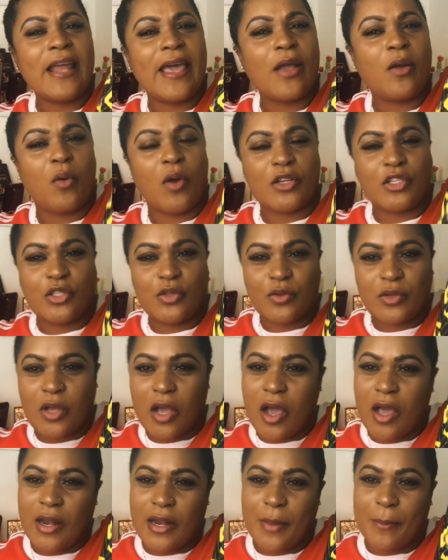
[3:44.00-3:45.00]
of like what you would
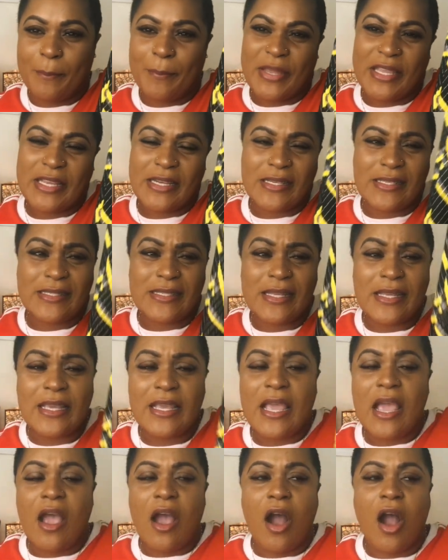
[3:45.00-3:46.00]
call a midi
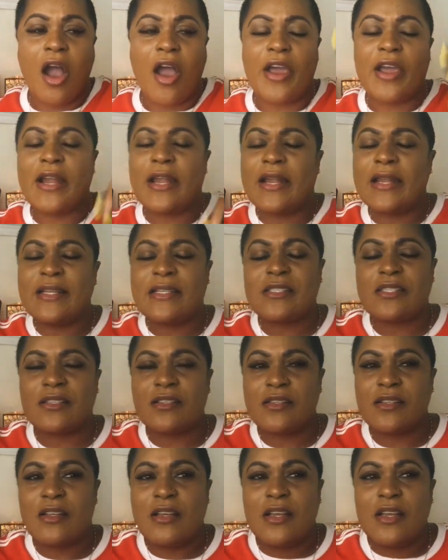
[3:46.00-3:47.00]
or a
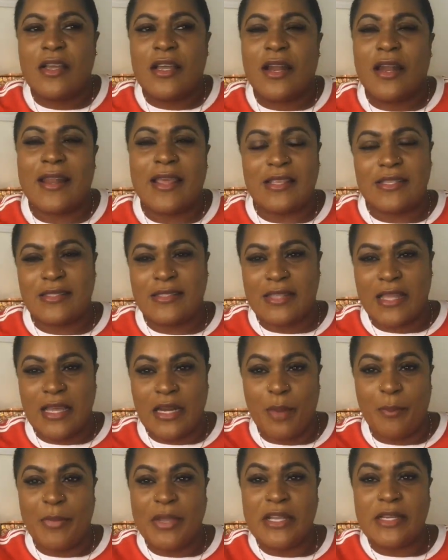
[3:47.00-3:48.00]
little less
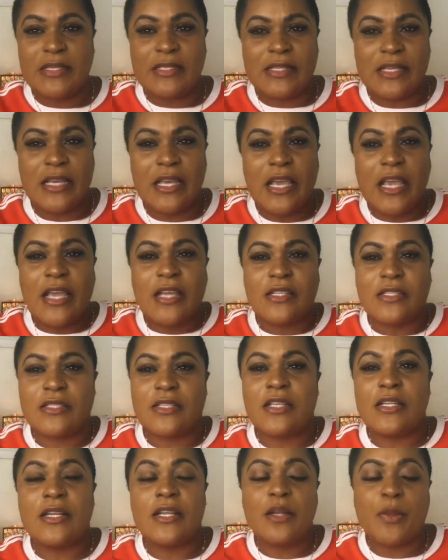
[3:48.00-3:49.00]
than a midi
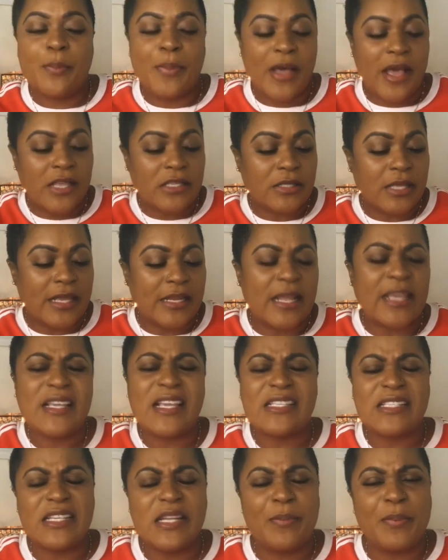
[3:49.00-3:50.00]
it's a little past and i
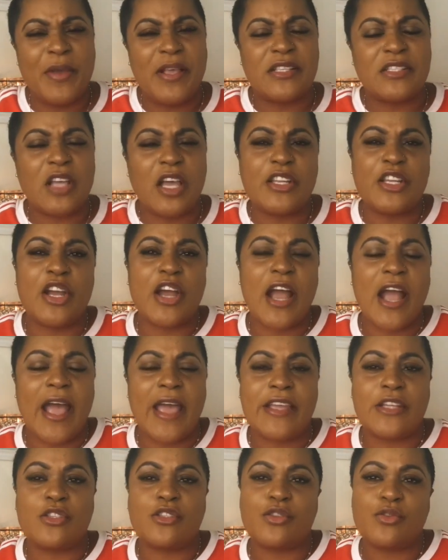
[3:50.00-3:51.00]
guess it depends on your
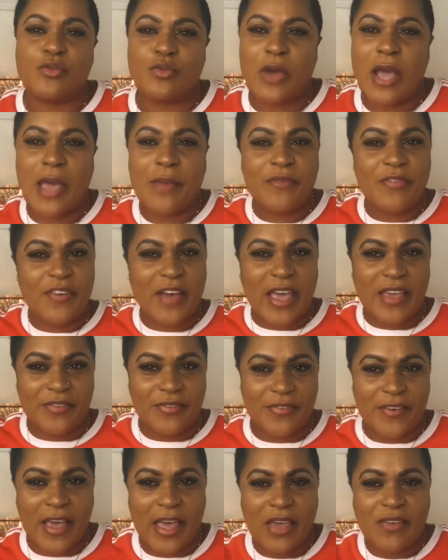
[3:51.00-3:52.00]
height too i'm
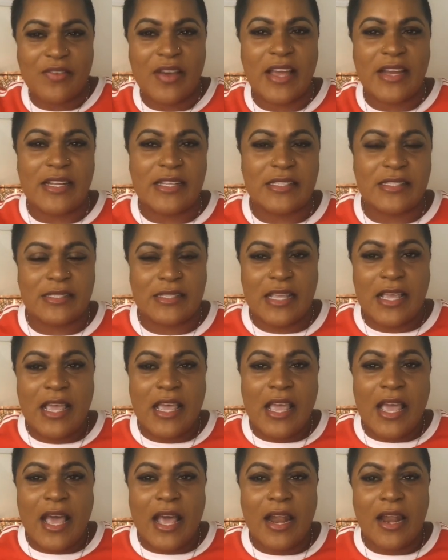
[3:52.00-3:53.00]
5'5 and it's
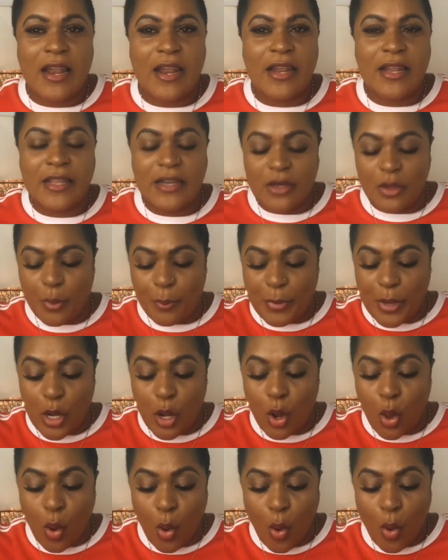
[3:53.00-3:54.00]
a little
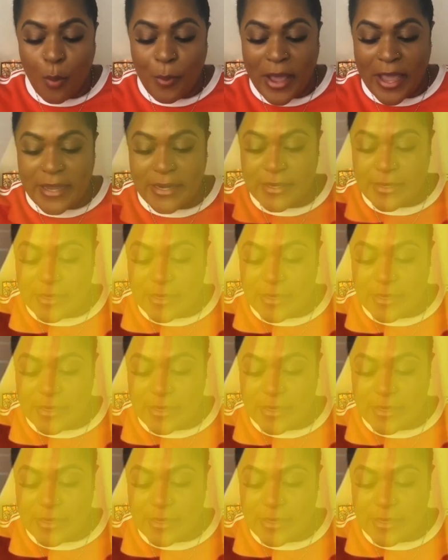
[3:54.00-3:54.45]
below my